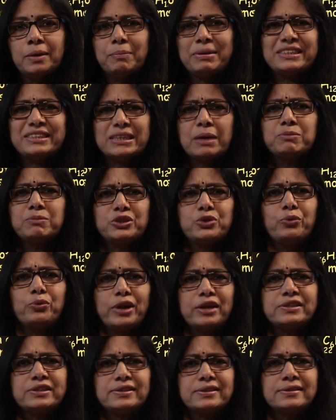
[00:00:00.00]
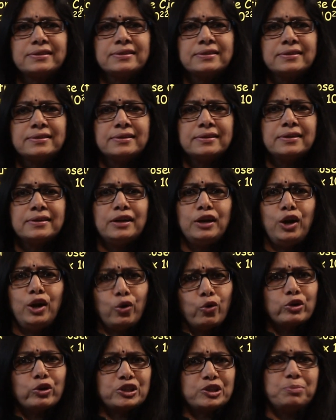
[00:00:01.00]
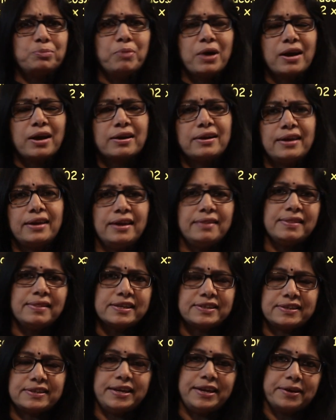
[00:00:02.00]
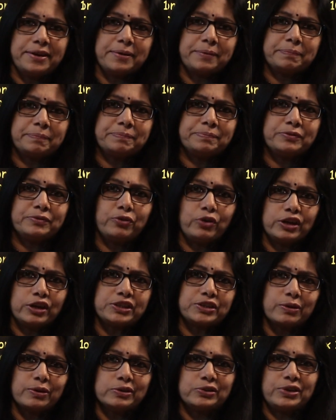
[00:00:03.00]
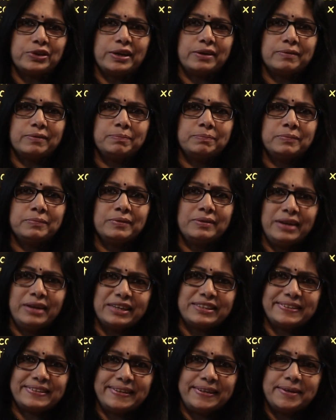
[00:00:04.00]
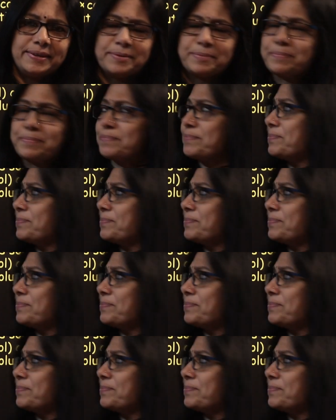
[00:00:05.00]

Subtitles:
but some students lost mark in this year for this question. Let's see.